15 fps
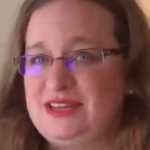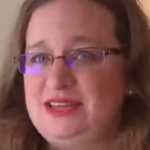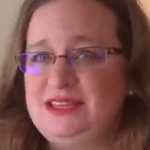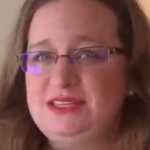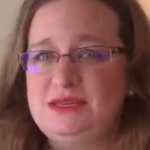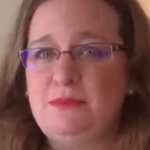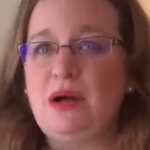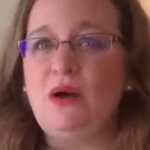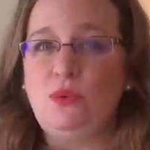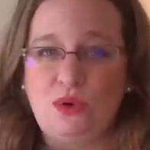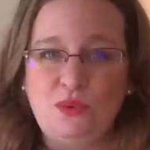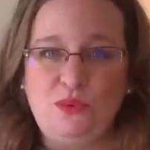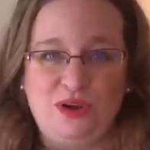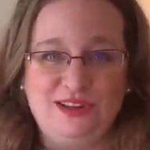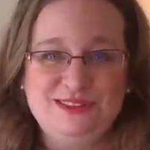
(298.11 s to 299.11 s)
It's about
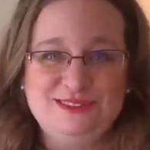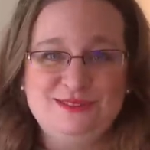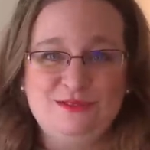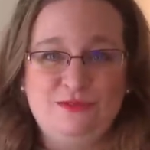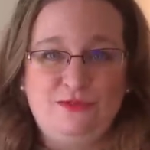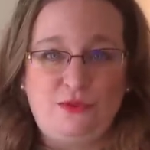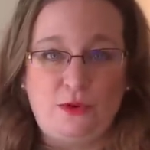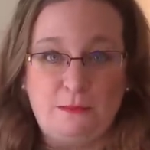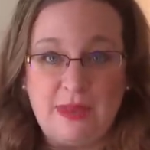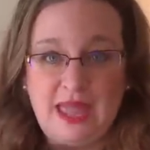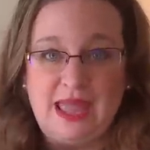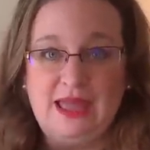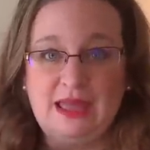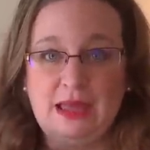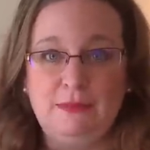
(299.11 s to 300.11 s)
what works for
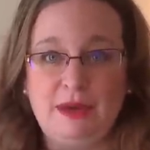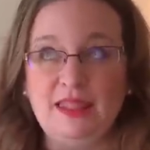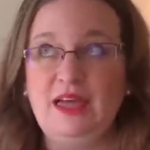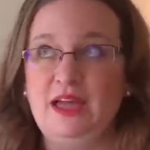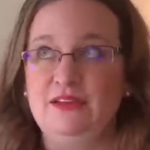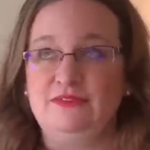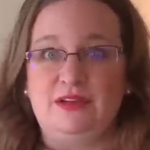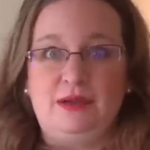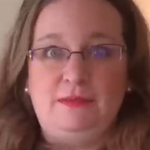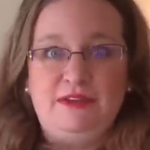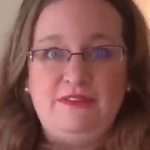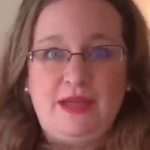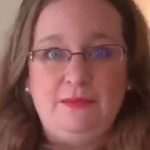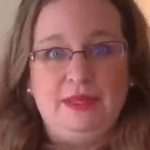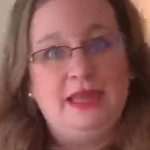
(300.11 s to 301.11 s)
me in my life and my
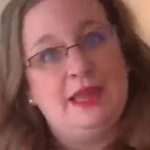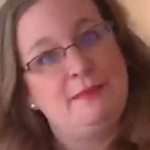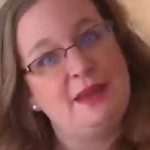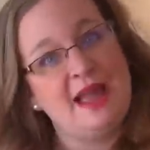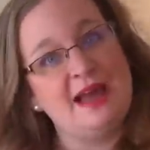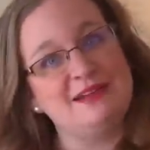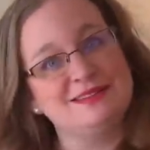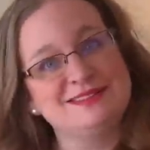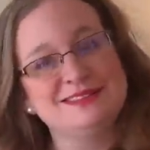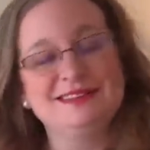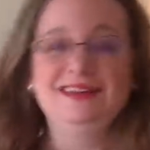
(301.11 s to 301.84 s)
family and my house.